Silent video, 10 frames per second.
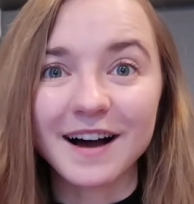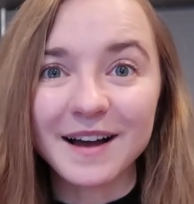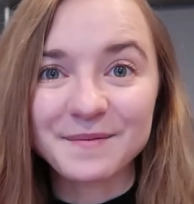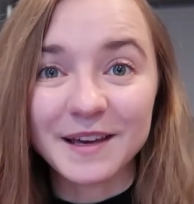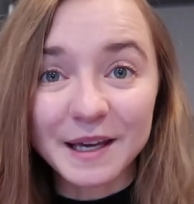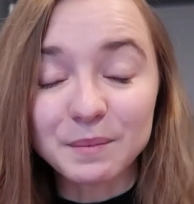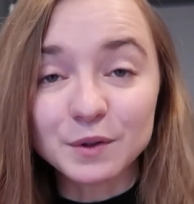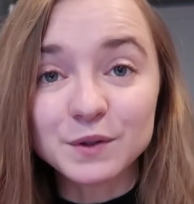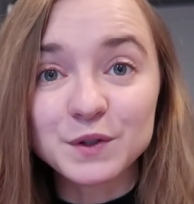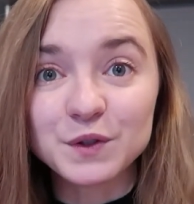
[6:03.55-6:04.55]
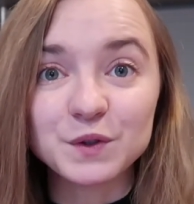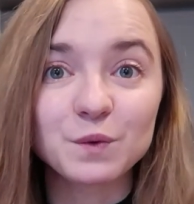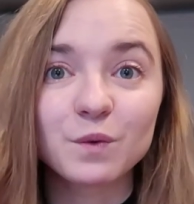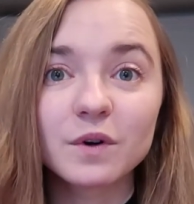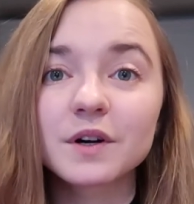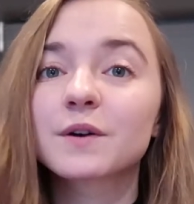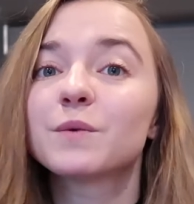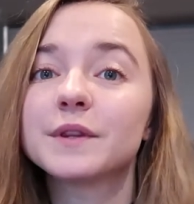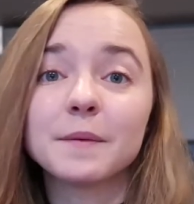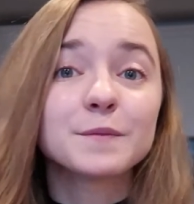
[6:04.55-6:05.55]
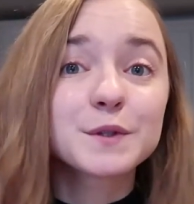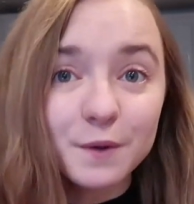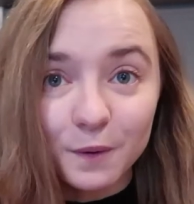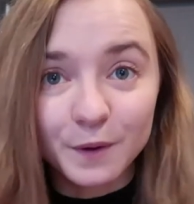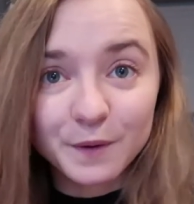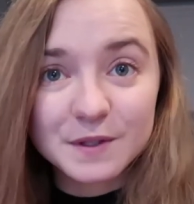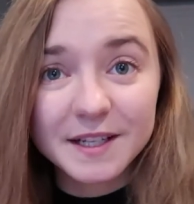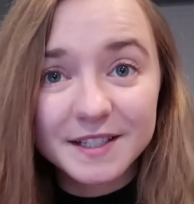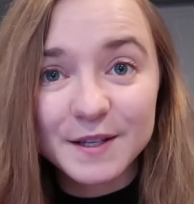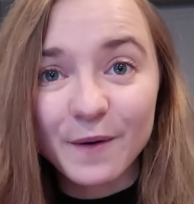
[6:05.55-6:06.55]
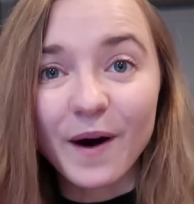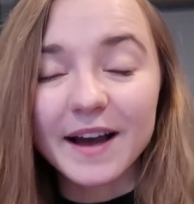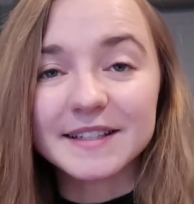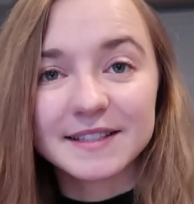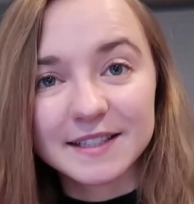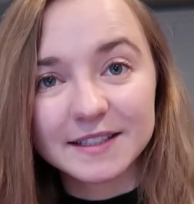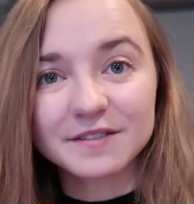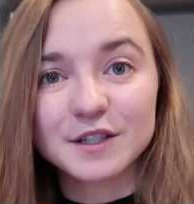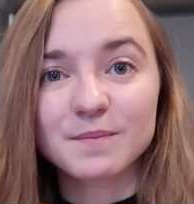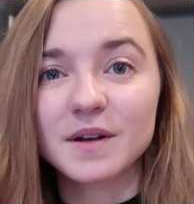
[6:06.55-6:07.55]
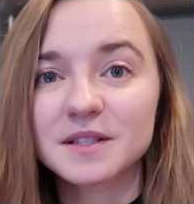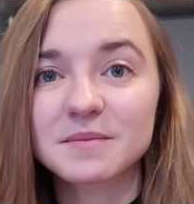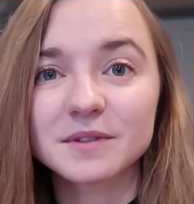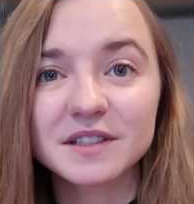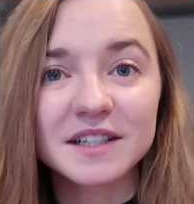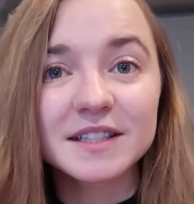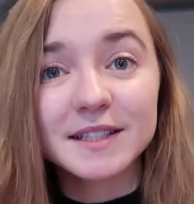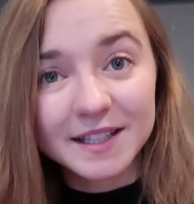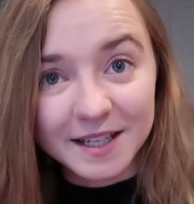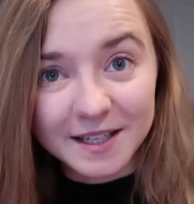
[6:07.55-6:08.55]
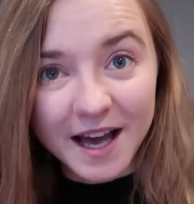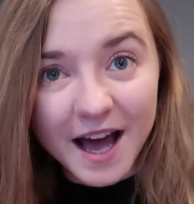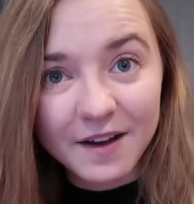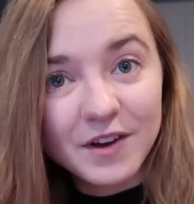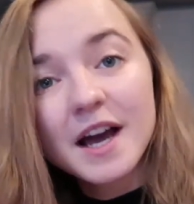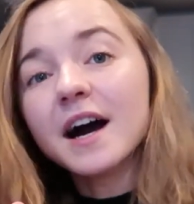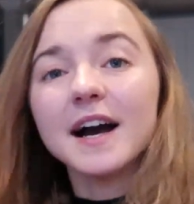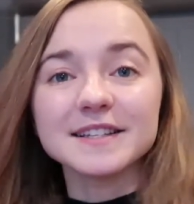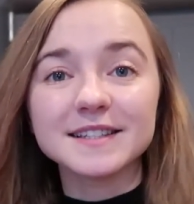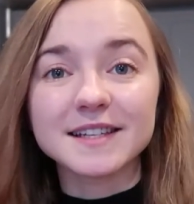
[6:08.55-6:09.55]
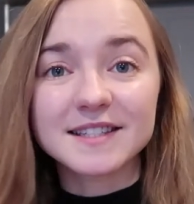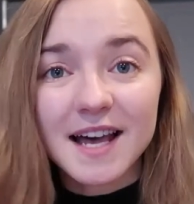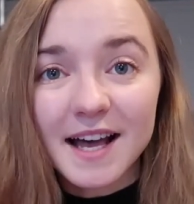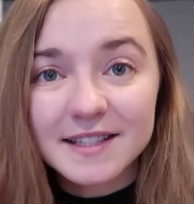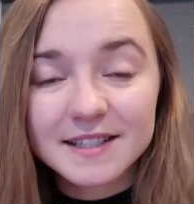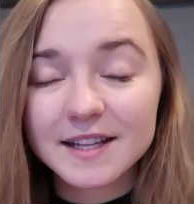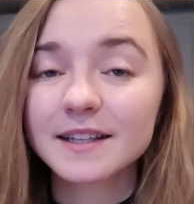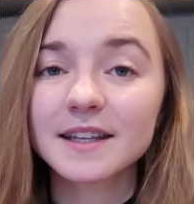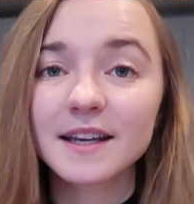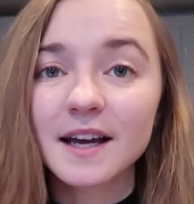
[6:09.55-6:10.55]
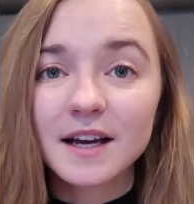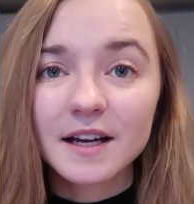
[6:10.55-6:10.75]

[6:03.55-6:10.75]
I'm able to work with them so closely, so I see the responsibilities that they have, I see the tasks that they